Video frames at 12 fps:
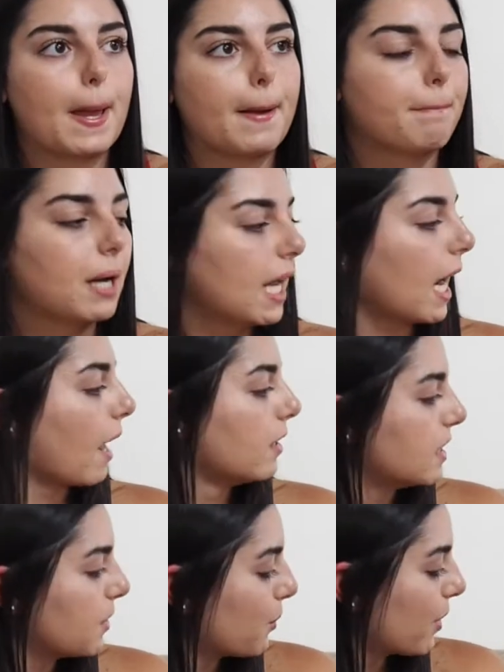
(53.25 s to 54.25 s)
But I
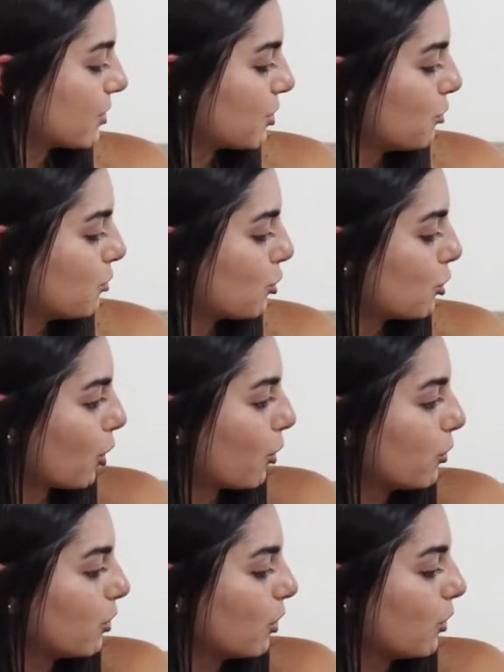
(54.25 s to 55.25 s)
did want to
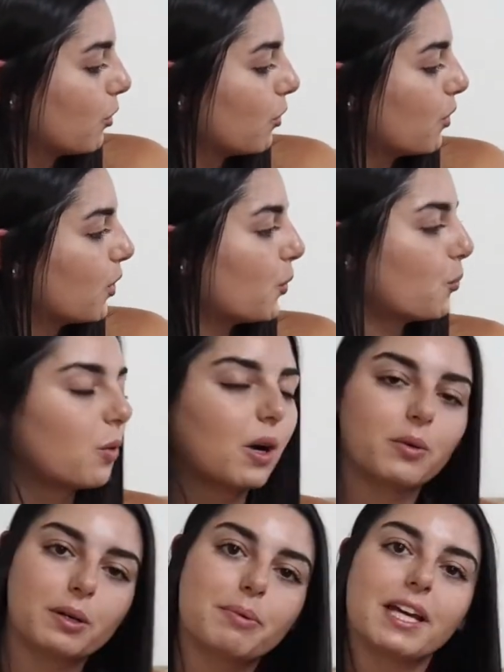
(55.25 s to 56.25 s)
show you what
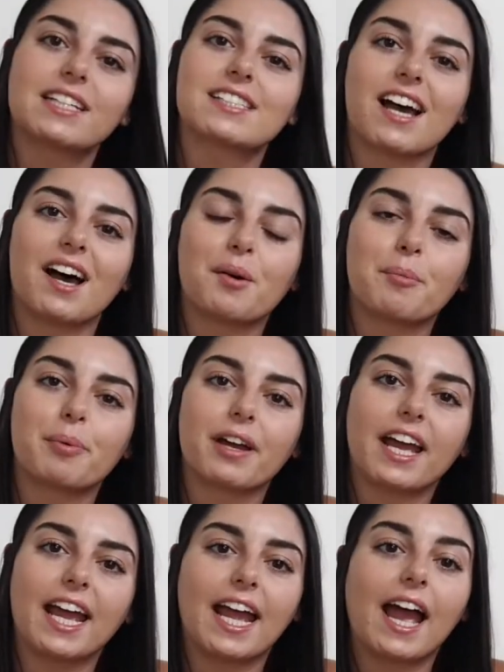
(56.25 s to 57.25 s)
we picked up,
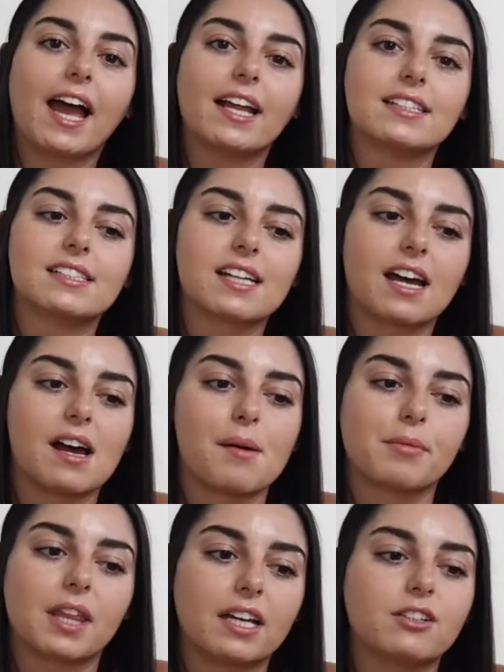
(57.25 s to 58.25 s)
and
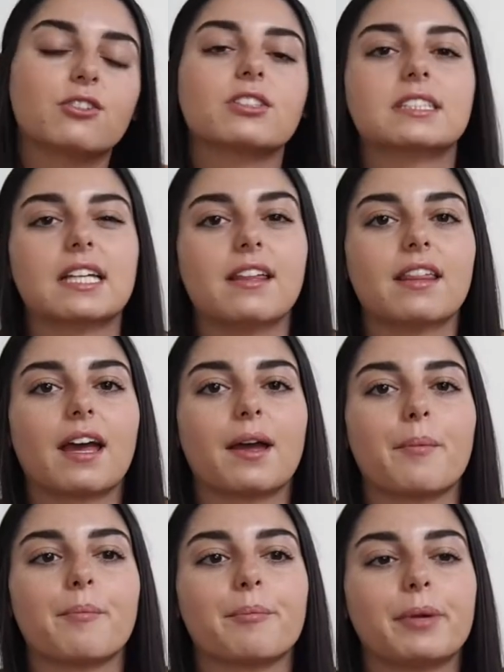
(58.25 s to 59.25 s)
then you'll see
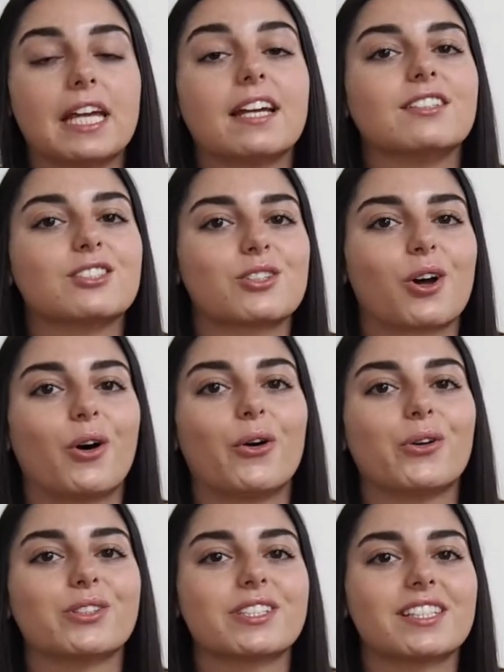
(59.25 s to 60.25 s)
them be
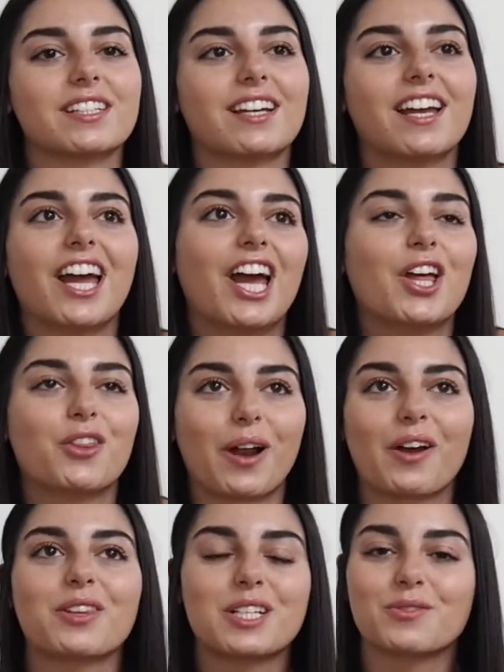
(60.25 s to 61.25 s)
installed
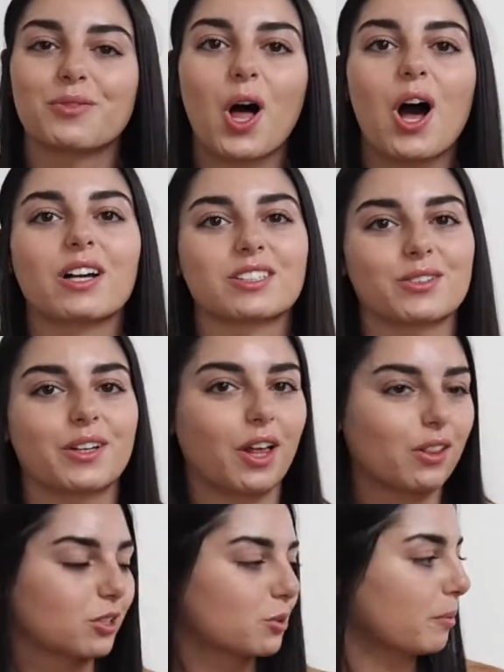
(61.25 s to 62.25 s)
throughout this vlog. So I
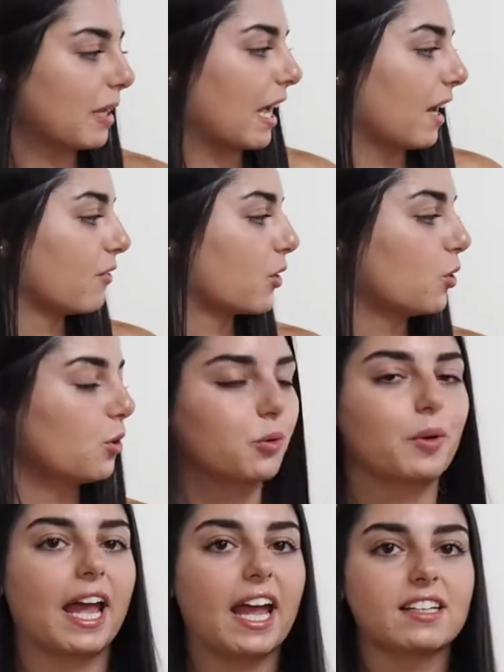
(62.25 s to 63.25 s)
thought this would be kind of a cool
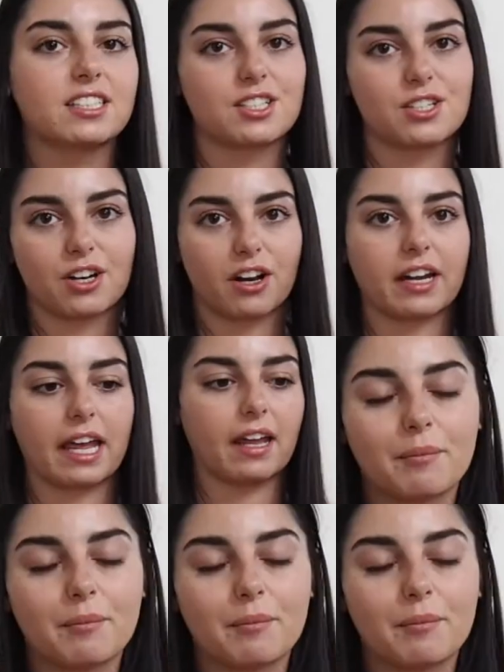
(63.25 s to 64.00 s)
way to start it.